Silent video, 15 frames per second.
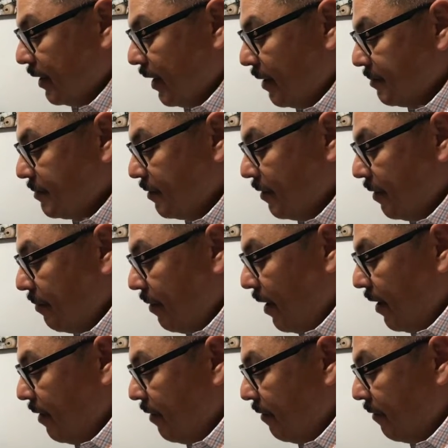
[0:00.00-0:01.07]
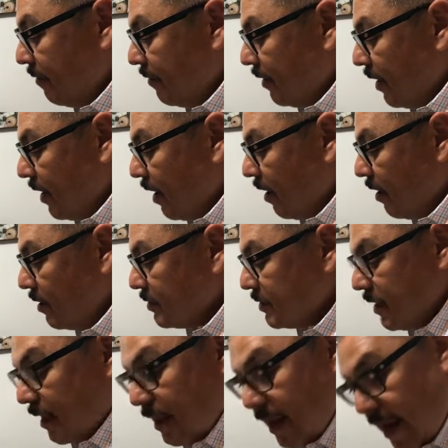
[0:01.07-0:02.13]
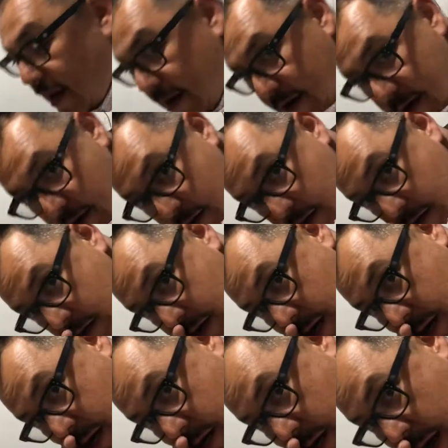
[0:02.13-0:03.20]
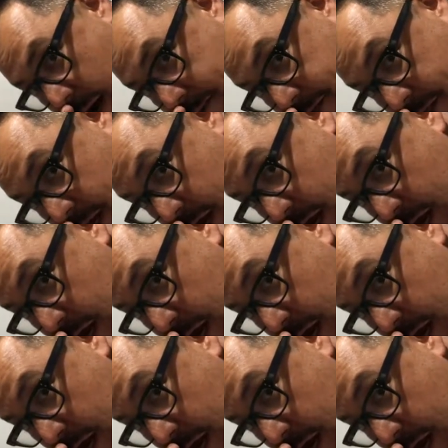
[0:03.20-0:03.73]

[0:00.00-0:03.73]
Absolutely brand new. I got it on sale at Amazon.